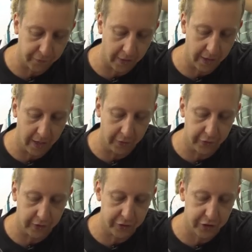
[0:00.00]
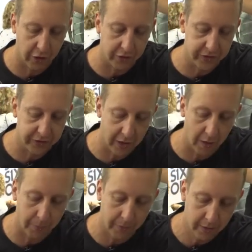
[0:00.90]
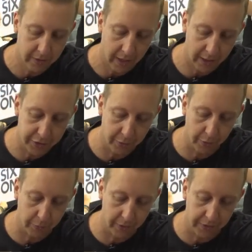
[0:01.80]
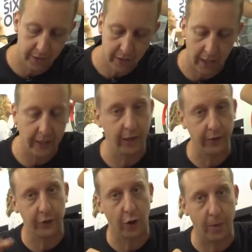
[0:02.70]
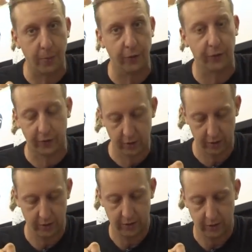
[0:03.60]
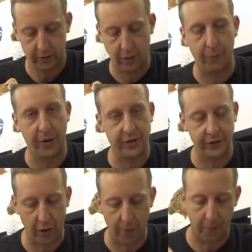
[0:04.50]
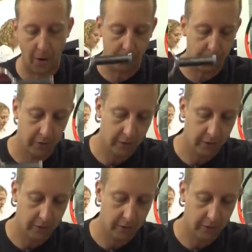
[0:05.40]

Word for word: front here so you can charge this up as you would with any other type of compressor type pump.